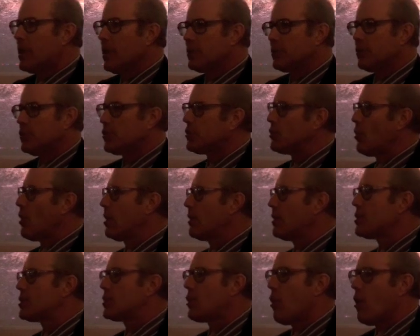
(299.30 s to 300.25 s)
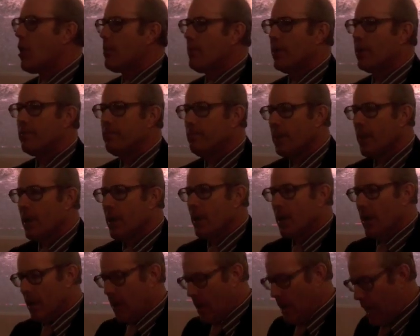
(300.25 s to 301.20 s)
because the soil is dormant.
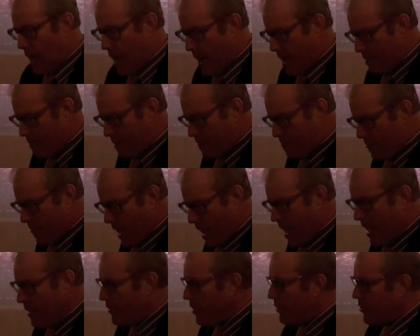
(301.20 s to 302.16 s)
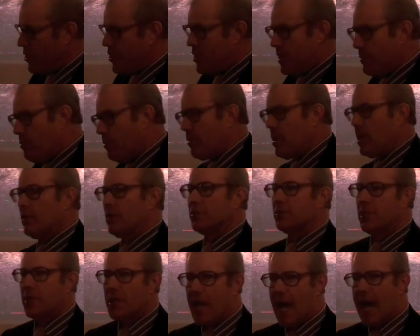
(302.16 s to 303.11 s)
The
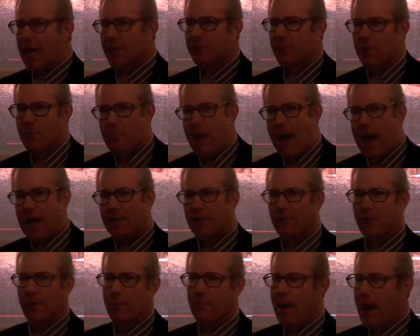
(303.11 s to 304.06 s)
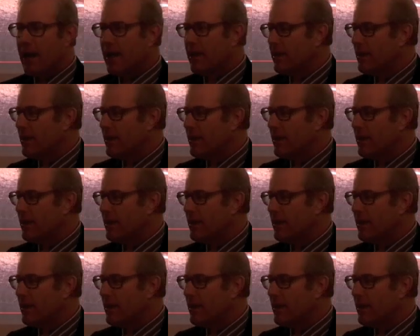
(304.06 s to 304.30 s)
gibberellins and the azotobacter and the